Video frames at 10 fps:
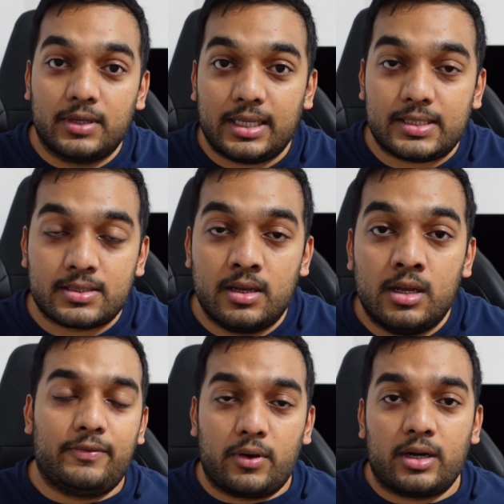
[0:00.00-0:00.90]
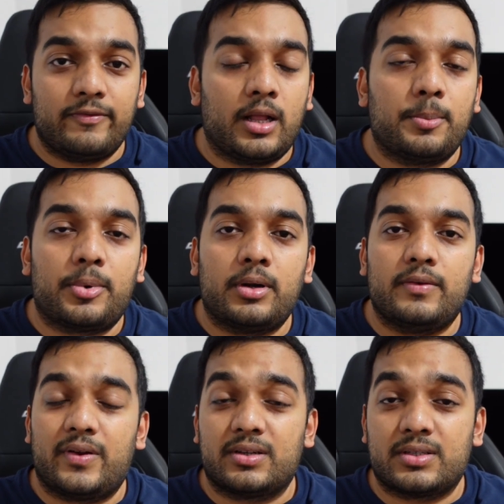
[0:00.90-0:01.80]
release. If you're a developer,
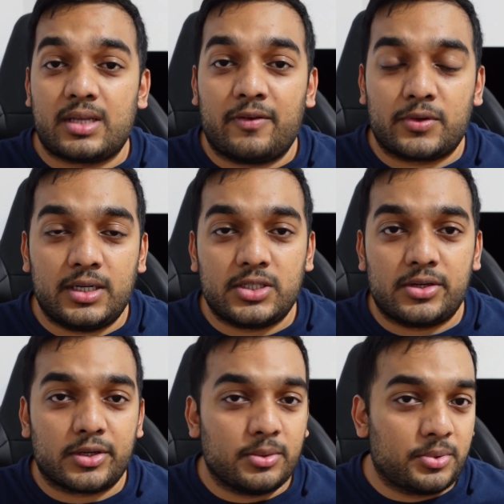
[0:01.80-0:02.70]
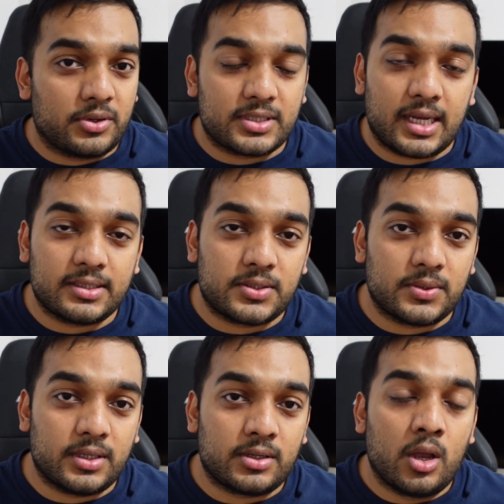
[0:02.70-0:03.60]
if you're a software engineering computer science
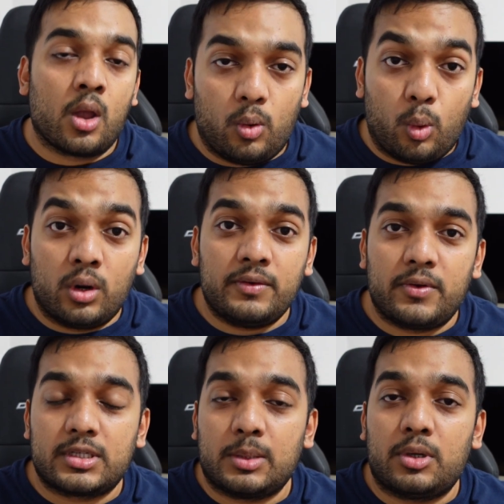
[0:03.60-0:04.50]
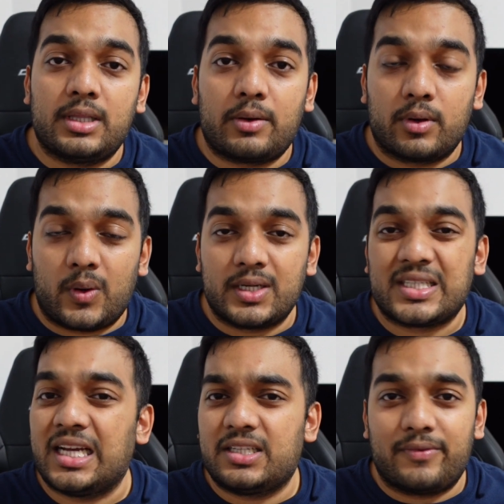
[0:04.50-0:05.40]
student, or if you're someone that requires
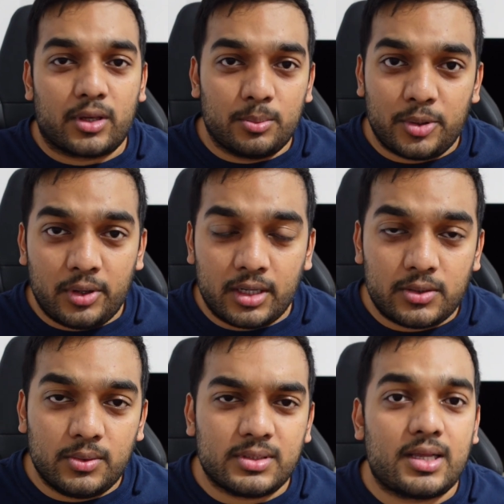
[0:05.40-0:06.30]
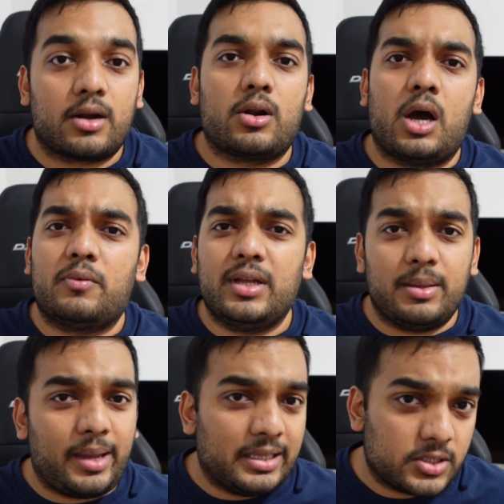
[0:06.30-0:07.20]
scientific computing tools that are not really
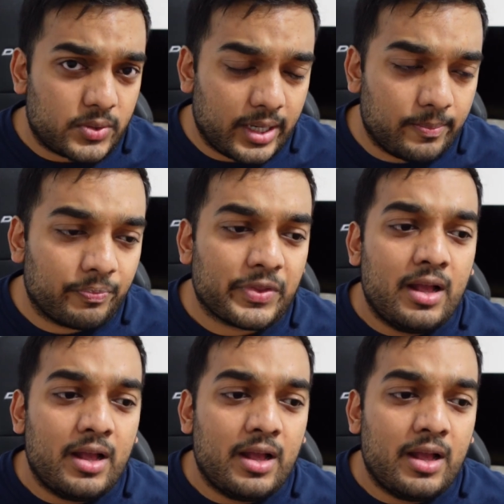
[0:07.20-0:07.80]
mainstream,